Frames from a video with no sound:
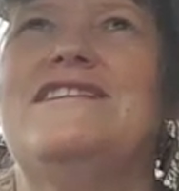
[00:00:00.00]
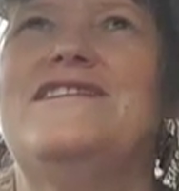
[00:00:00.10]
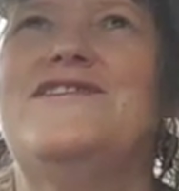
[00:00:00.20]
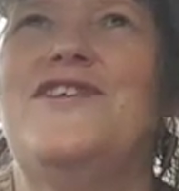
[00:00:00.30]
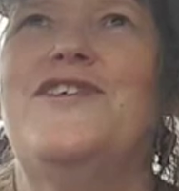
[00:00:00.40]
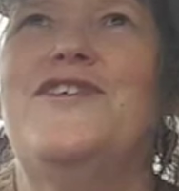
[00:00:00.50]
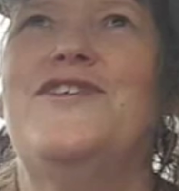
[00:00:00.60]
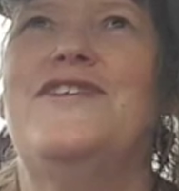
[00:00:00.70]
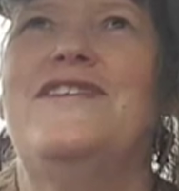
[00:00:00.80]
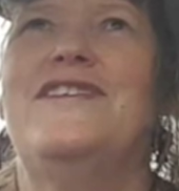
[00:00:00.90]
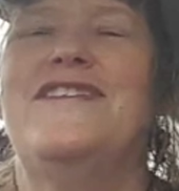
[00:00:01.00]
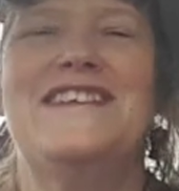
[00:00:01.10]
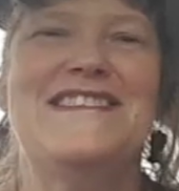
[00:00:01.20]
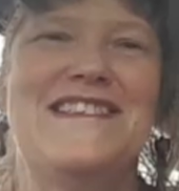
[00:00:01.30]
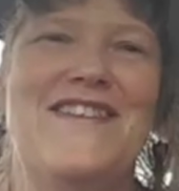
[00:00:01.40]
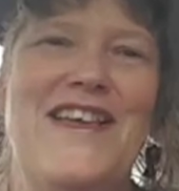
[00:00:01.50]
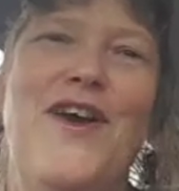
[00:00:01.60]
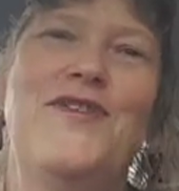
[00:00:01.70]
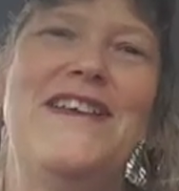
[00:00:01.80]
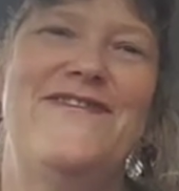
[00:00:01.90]
So this isn't the
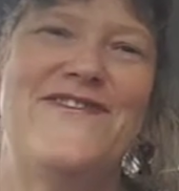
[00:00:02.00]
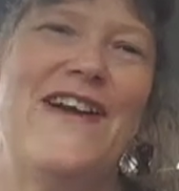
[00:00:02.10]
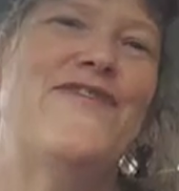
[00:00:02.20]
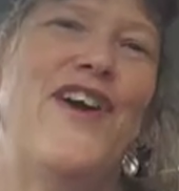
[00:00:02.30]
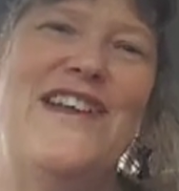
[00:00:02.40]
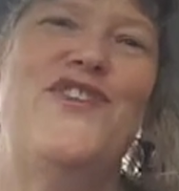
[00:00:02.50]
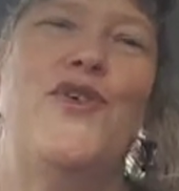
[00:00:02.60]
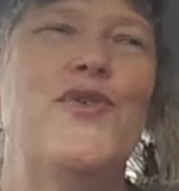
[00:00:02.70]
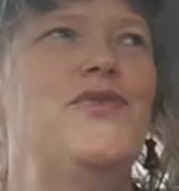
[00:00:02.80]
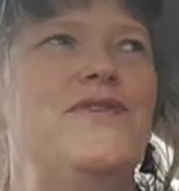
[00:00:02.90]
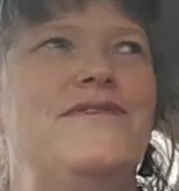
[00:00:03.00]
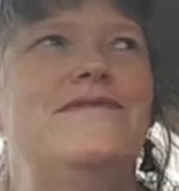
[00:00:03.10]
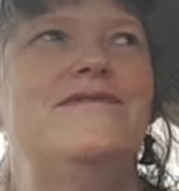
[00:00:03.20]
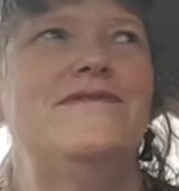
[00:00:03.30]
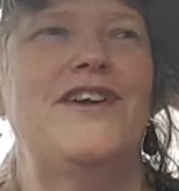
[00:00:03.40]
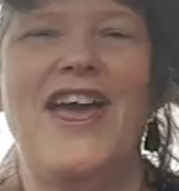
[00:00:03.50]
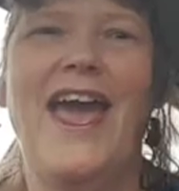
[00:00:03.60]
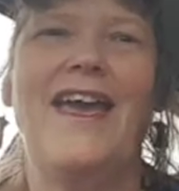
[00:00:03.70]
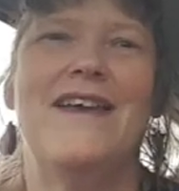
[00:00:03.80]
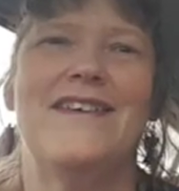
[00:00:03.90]
only stuff I do.
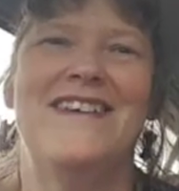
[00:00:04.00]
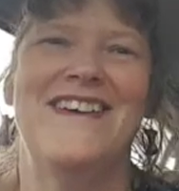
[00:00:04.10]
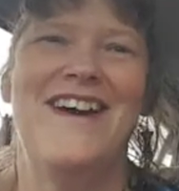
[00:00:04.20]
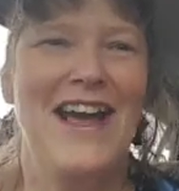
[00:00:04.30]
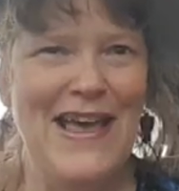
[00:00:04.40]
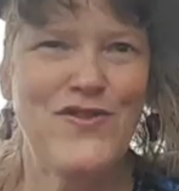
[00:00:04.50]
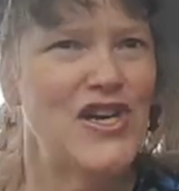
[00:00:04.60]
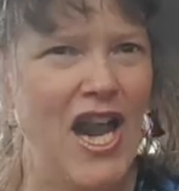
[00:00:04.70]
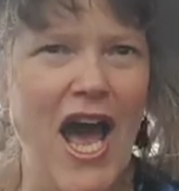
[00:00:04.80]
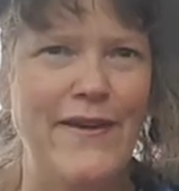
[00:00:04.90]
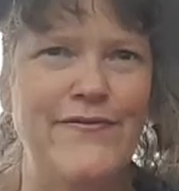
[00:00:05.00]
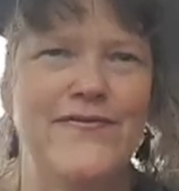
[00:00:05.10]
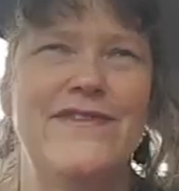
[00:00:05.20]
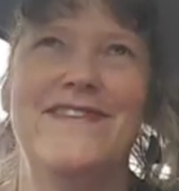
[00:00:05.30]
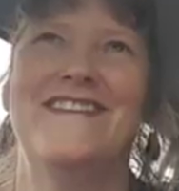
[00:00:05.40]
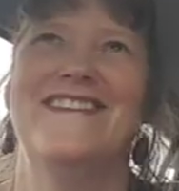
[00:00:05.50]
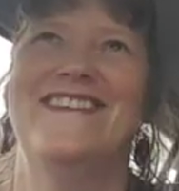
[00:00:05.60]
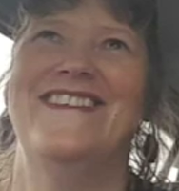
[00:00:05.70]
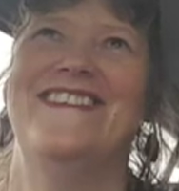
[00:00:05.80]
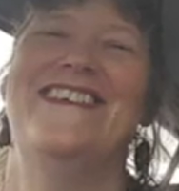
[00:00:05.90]
Okay, I have got a life,
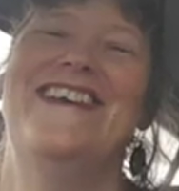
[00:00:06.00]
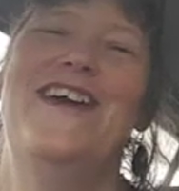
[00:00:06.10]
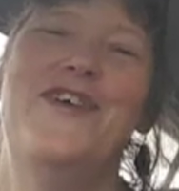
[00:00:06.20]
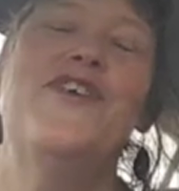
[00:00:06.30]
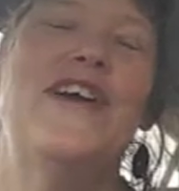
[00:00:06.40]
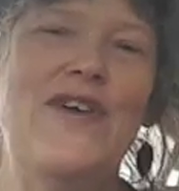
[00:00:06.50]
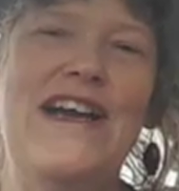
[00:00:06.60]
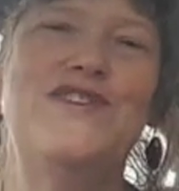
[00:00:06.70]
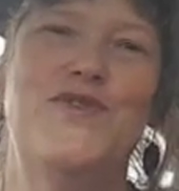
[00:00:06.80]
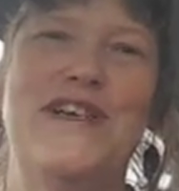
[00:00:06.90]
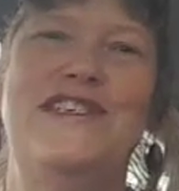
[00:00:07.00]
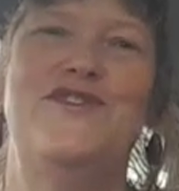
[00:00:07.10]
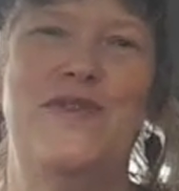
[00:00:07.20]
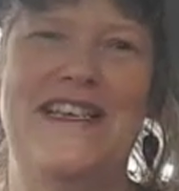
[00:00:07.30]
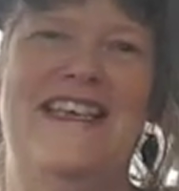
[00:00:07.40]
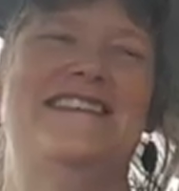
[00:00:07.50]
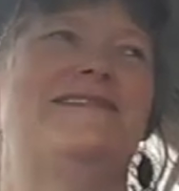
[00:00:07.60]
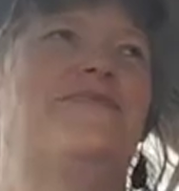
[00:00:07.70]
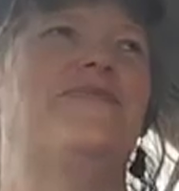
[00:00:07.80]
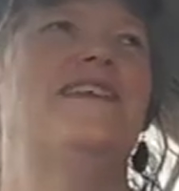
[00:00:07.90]
although I quite enjoy doing
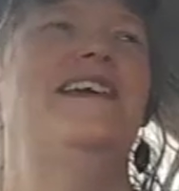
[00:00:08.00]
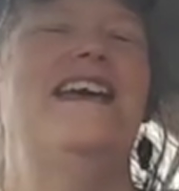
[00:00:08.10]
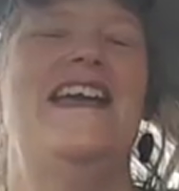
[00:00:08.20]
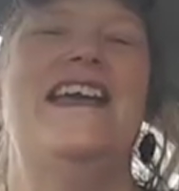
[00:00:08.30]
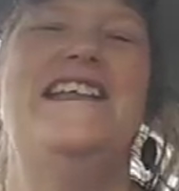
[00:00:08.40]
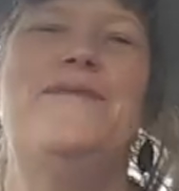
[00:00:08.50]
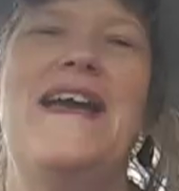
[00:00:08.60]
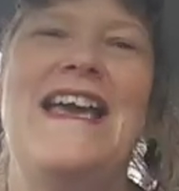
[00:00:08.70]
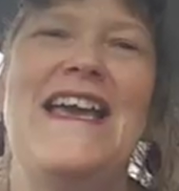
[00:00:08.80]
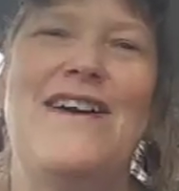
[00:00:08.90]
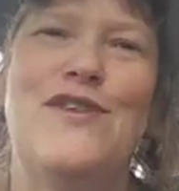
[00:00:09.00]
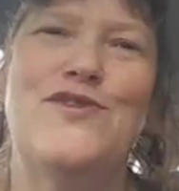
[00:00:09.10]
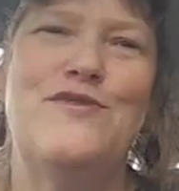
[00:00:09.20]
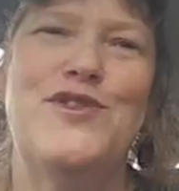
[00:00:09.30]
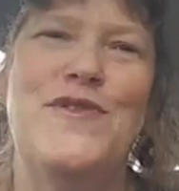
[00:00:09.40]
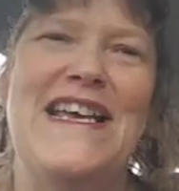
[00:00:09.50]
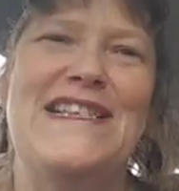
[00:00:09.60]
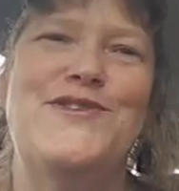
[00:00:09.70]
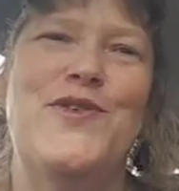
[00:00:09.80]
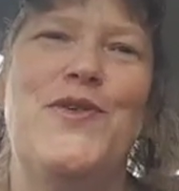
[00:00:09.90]
this. Anyway, I'll talk to you
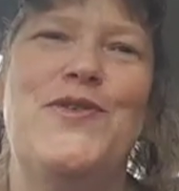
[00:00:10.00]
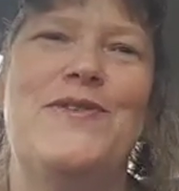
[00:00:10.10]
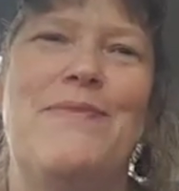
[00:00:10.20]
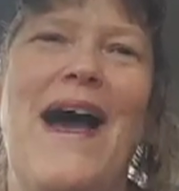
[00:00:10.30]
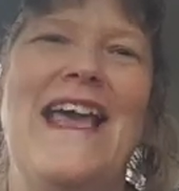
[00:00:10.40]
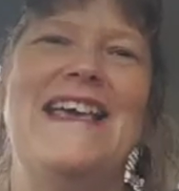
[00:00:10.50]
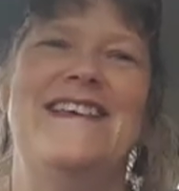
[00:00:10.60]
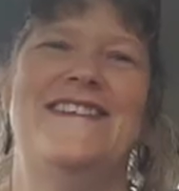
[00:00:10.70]
again soon. Bye.